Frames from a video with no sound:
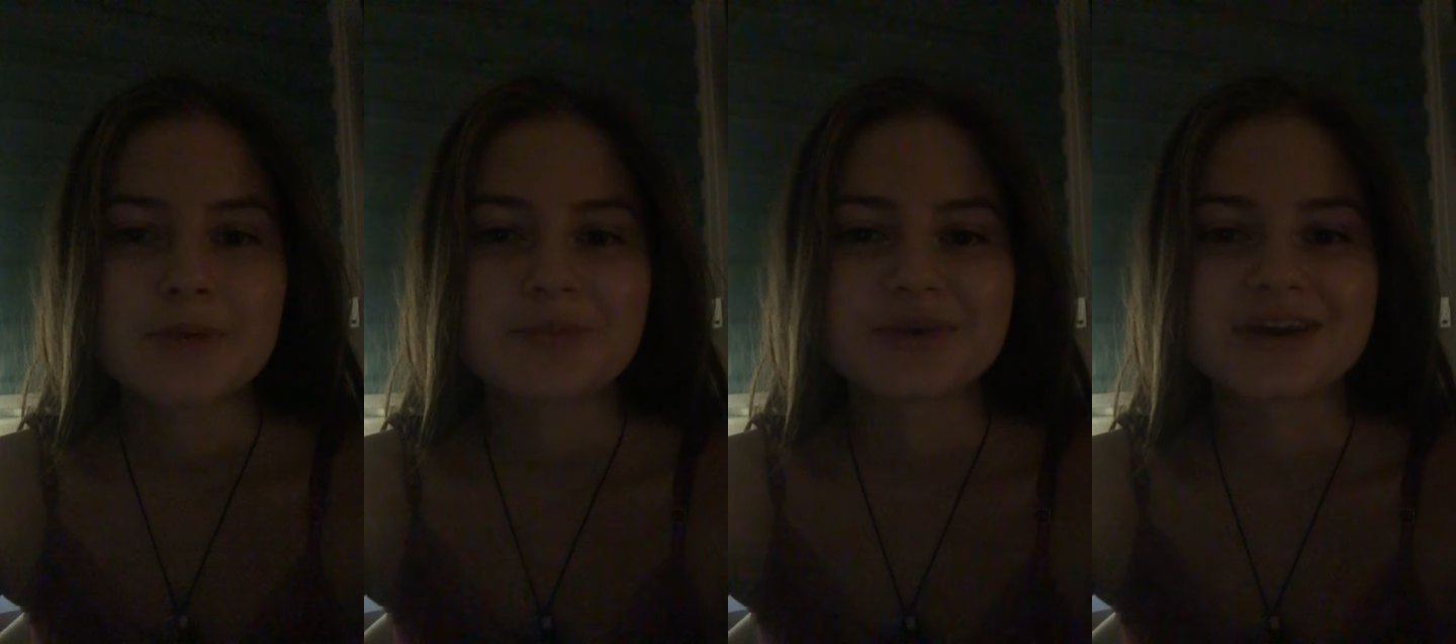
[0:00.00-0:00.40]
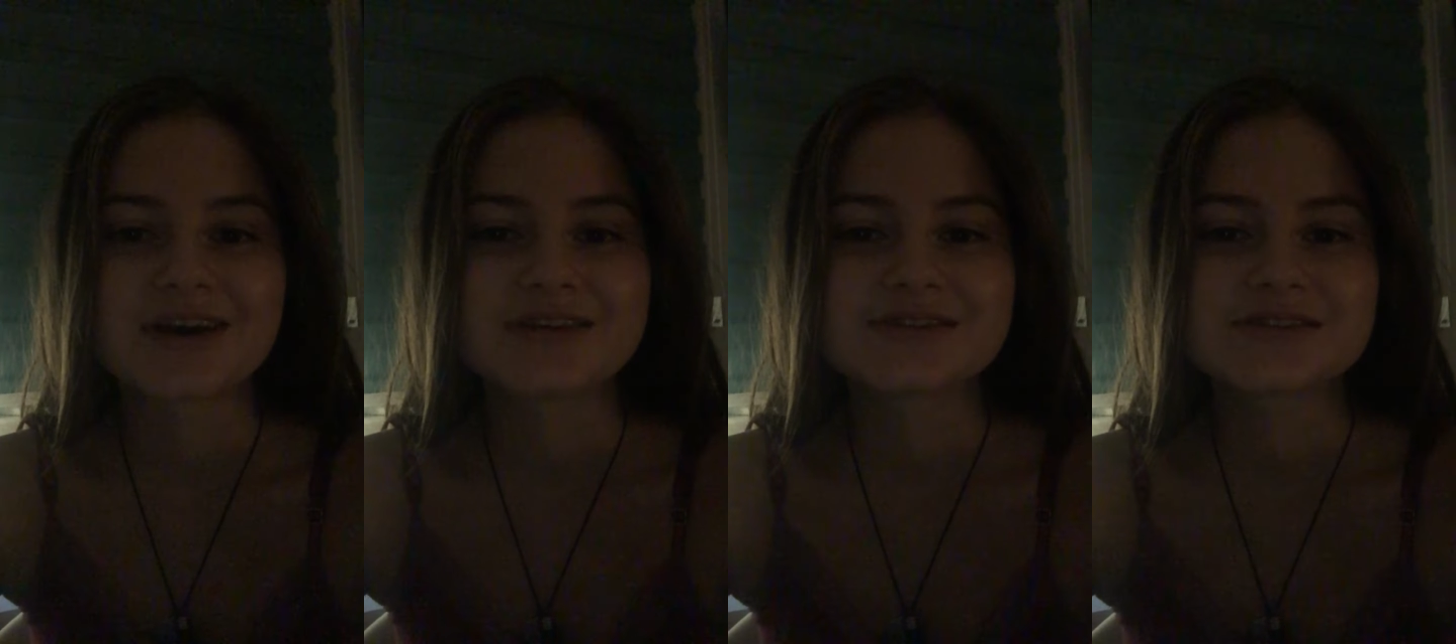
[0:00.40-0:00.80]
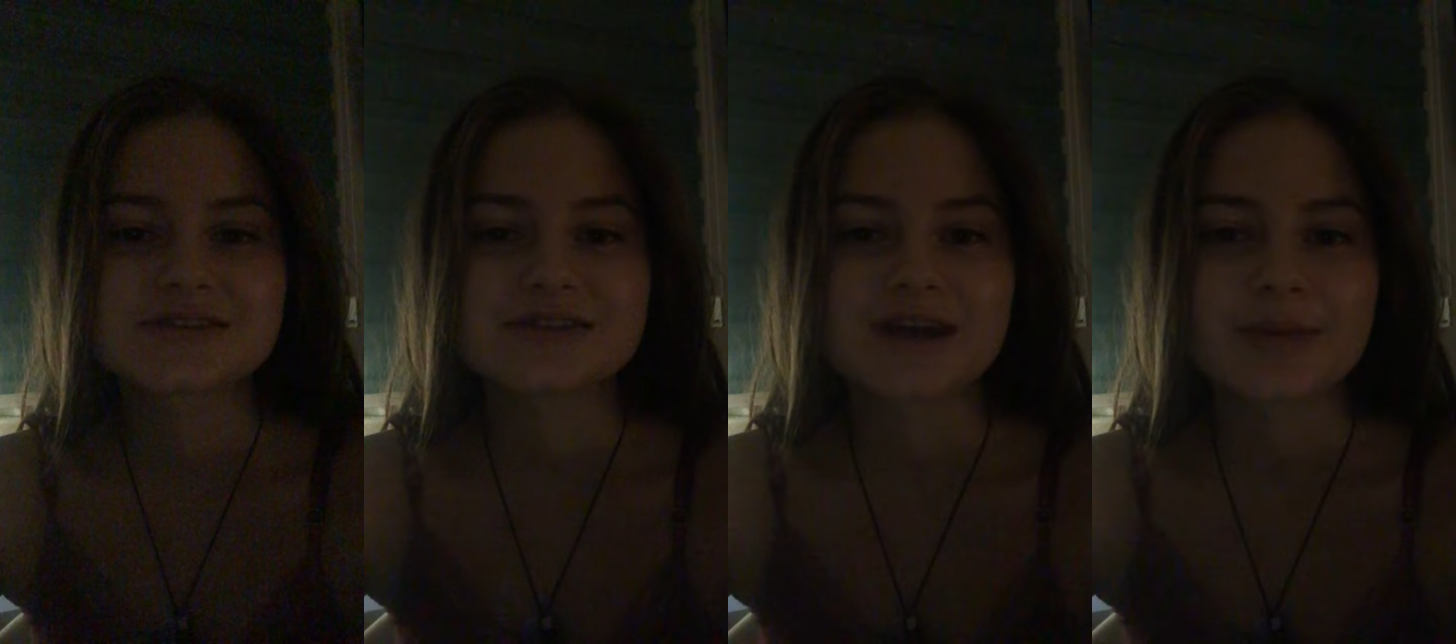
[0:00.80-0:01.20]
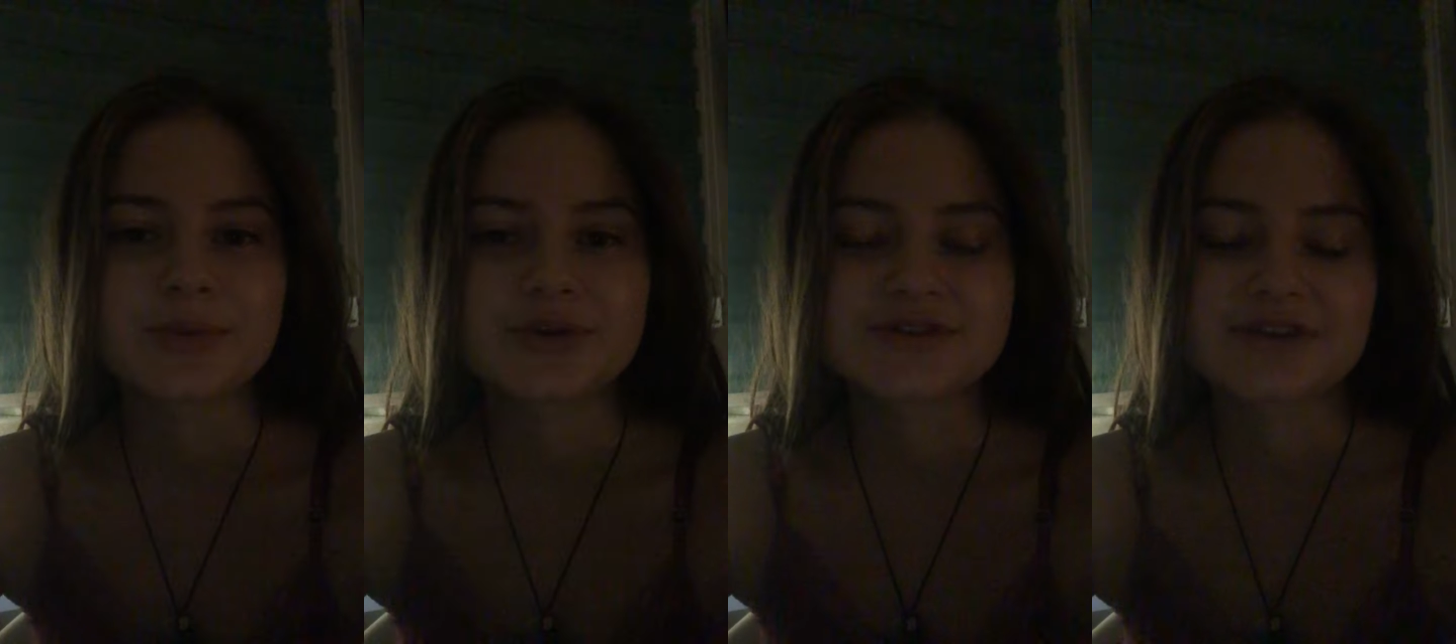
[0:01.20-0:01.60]
because I
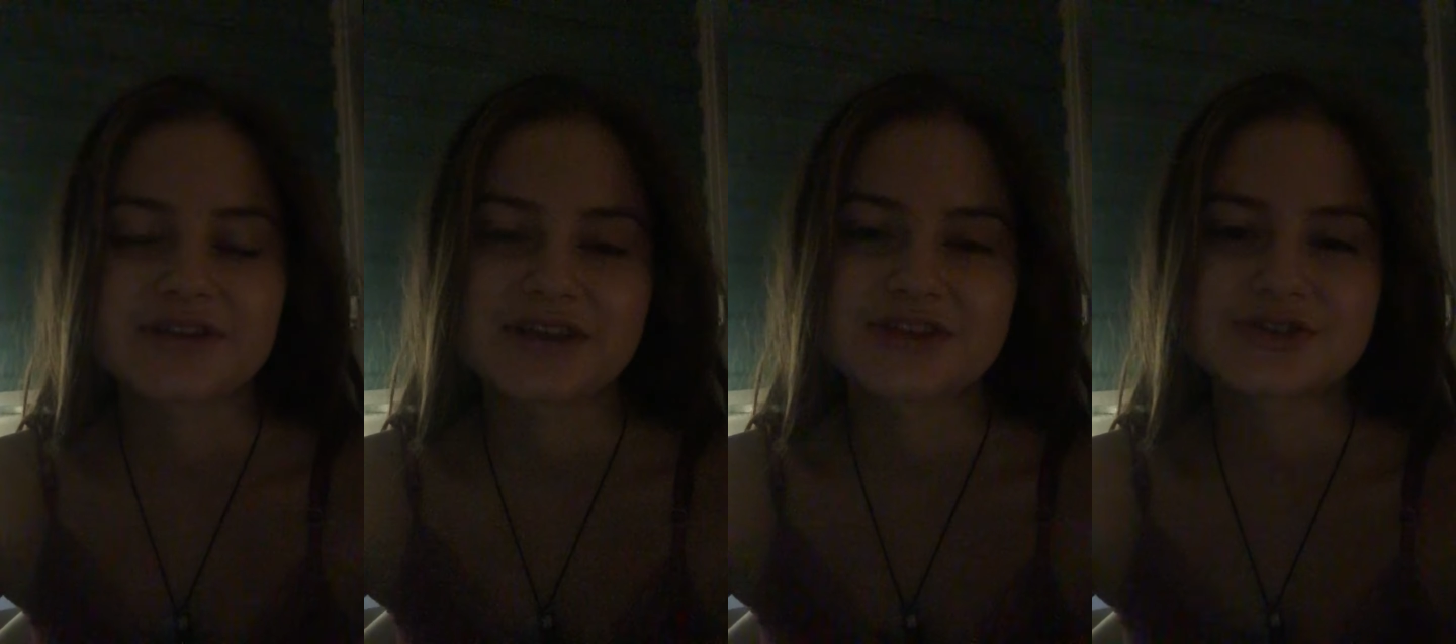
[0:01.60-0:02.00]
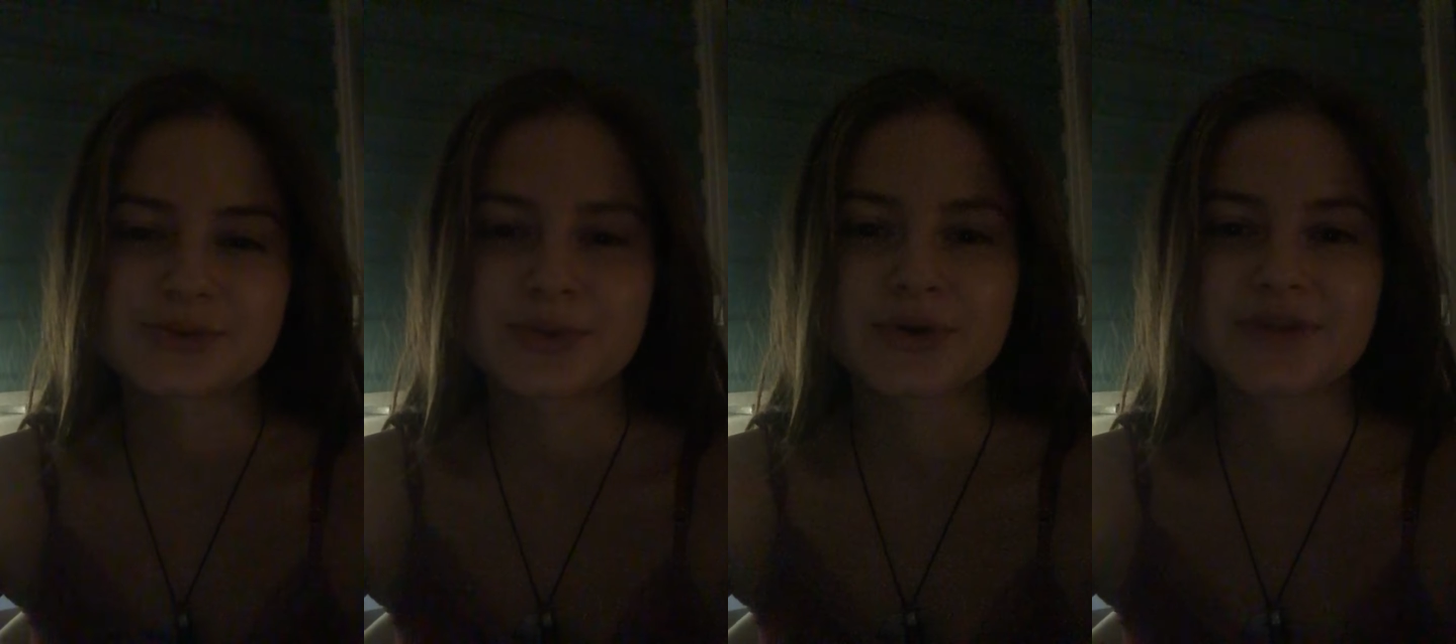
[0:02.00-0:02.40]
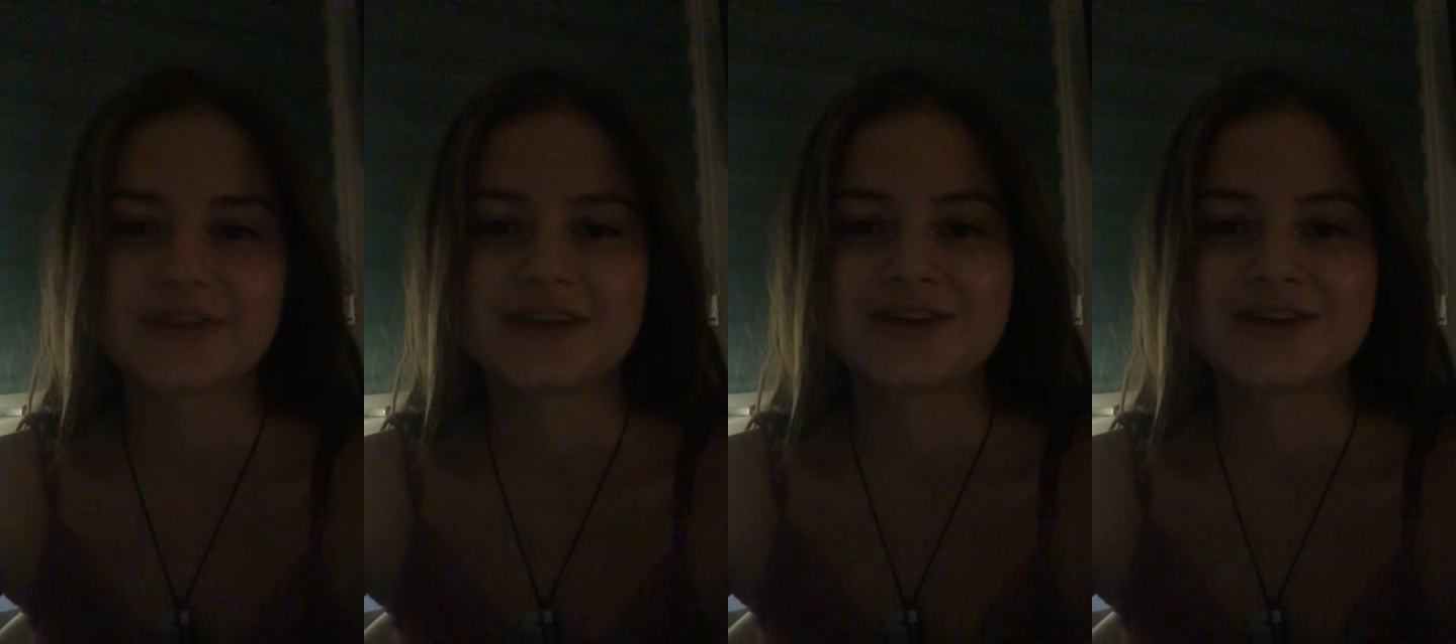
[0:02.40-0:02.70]
personally think it's so important that you